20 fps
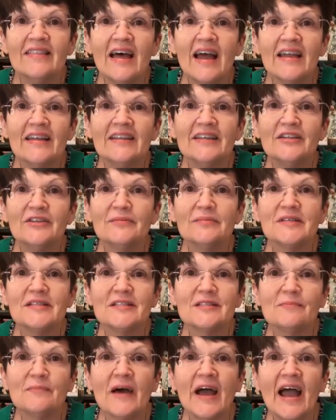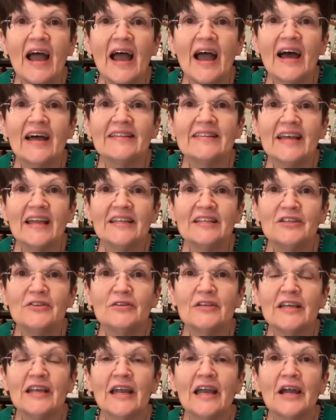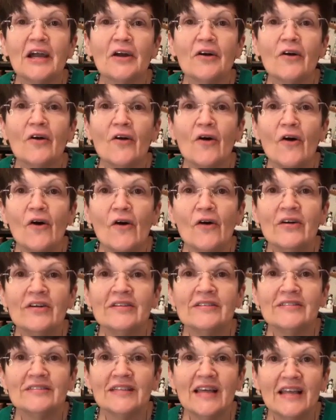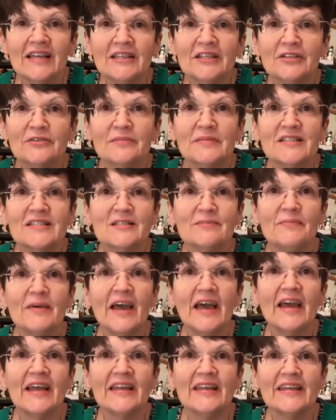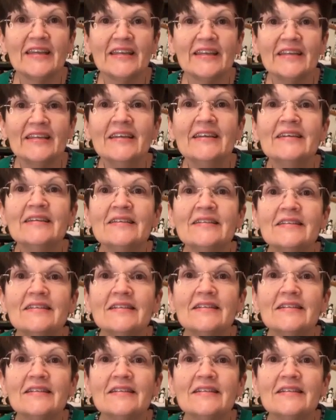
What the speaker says: Thank you, Miss Pat. Thank you, Carol. Thank you, Miss Peggy.